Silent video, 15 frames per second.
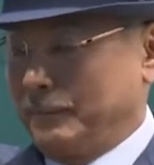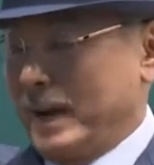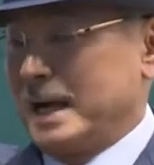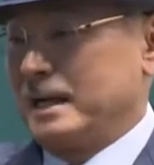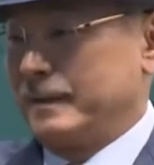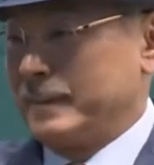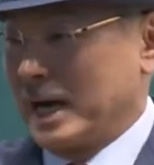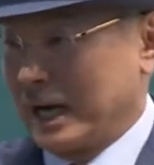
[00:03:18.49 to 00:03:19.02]

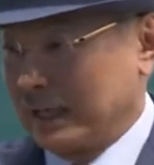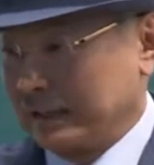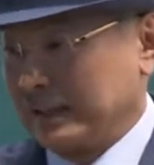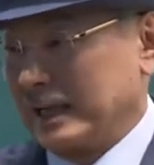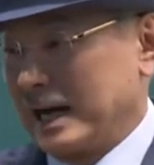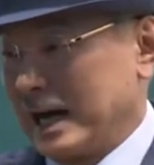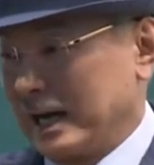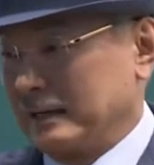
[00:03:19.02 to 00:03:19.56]
They
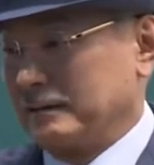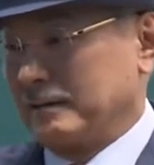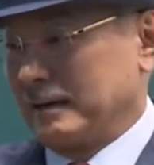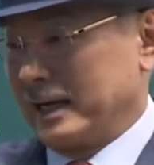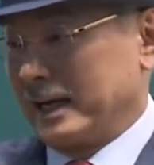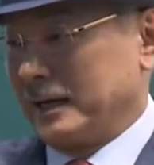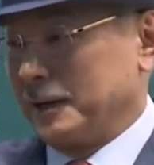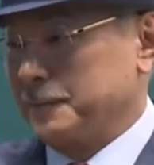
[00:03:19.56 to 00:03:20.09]
collapse at an
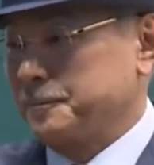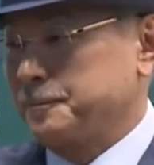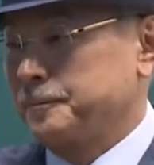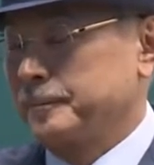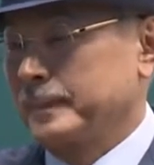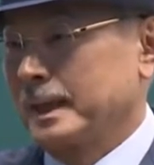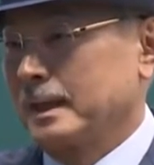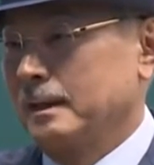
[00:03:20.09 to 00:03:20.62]
even
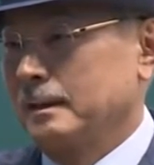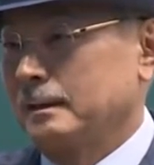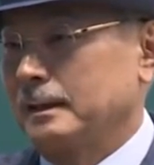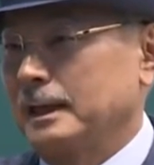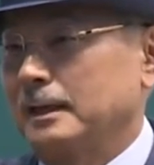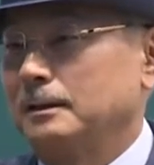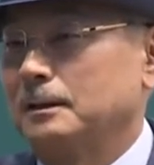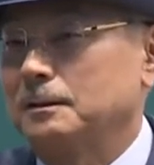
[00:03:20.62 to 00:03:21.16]
faster
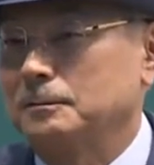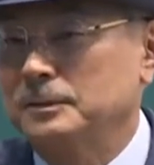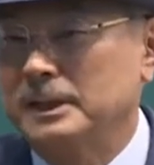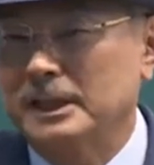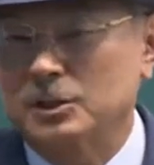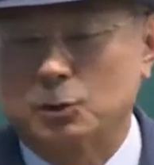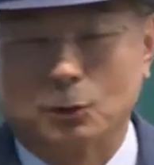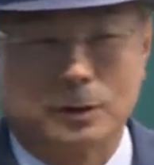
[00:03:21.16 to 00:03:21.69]
pace.
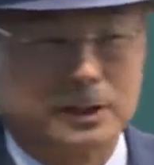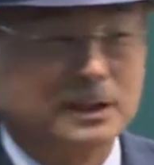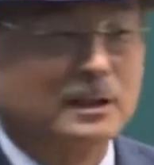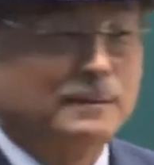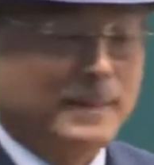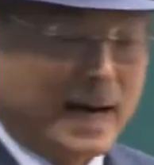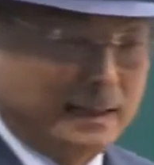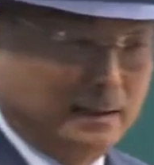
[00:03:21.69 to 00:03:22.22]
So when you
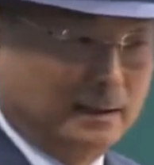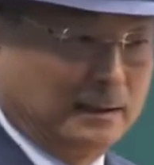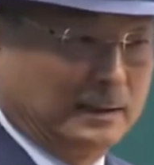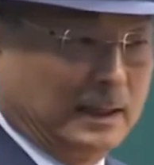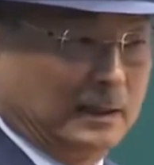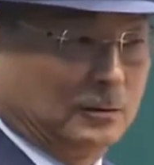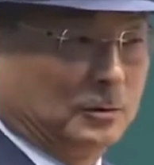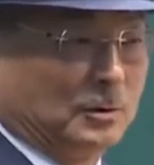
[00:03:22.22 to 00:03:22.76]
are
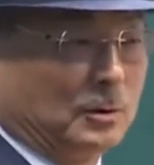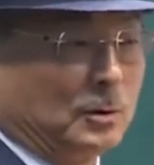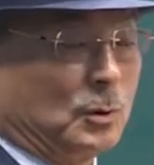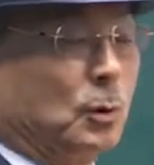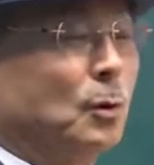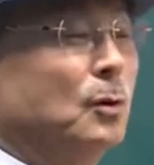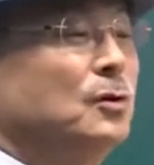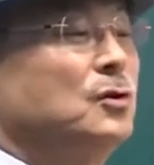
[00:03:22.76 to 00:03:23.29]
trying to form
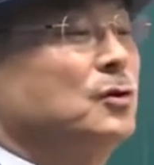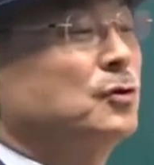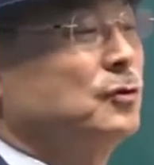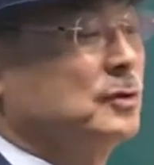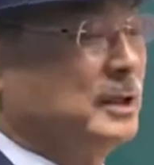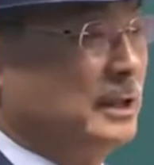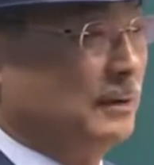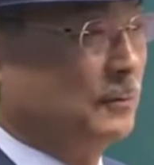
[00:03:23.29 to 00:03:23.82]
an
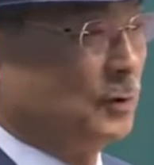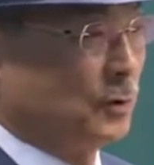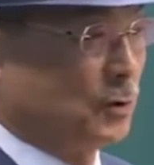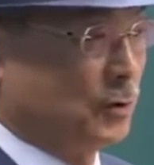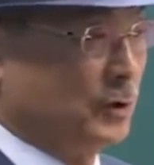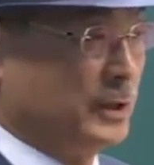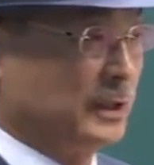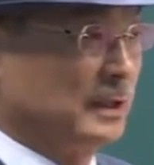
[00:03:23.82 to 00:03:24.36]
organization, you
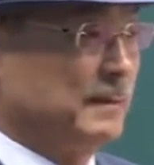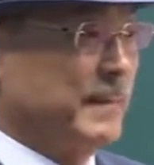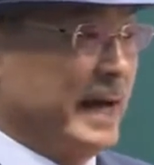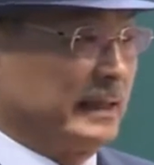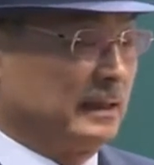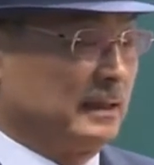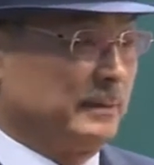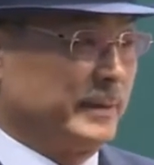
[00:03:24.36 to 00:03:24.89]
cannot
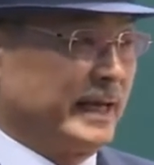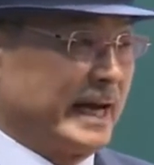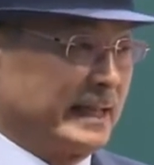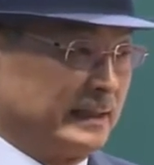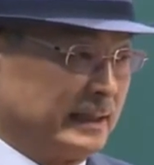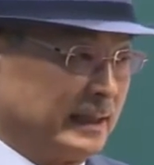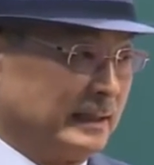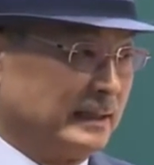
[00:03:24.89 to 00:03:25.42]

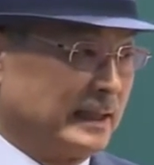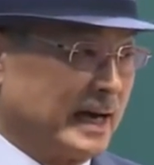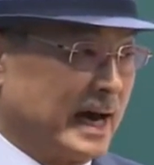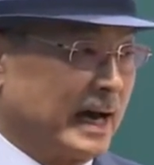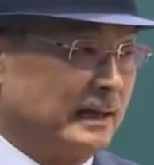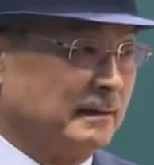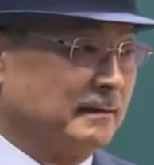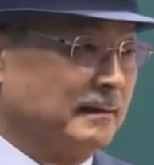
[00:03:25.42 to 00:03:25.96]
prioritize money.